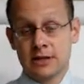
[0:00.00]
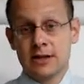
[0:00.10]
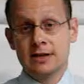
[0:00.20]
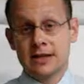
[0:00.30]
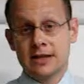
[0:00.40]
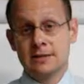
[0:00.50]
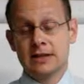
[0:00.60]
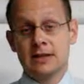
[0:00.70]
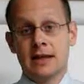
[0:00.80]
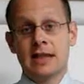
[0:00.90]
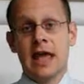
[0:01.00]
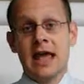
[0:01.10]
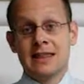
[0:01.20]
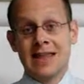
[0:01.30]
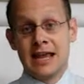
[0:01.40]
These are the activities that
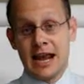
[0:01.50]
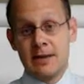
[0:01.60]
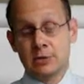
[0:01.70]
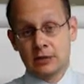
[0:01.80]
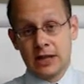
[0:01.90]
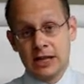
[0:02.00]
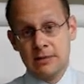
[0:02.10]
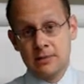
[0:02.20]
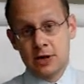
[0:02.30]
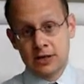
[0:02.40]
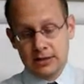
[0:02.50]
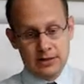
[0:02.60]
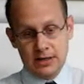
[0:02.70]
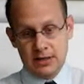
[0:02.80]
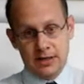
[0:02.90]
they have to deliver
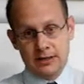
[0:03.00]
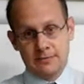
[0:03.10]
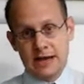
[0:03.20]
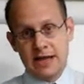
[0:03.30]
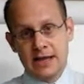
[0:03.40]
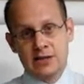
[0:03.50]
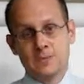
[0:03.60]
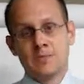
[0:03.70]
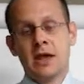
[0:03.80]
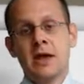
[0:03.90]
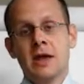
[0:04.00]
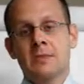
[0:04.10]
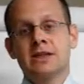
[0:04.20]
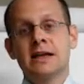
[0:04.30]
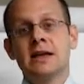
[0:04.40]
in the biennium,
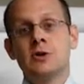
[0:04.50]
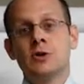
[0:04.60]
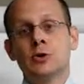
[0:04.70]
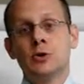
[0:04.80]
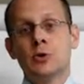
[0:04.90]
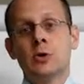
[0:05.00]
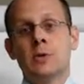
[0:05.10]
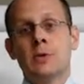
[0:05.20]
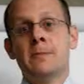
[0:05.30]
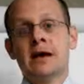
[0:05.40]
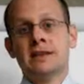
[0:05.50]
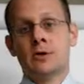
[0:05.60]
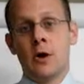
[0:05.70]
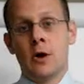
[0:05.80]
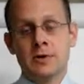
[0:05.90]
but they cannot do by
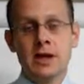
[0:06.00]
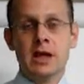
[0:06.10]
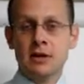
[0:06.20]
their own.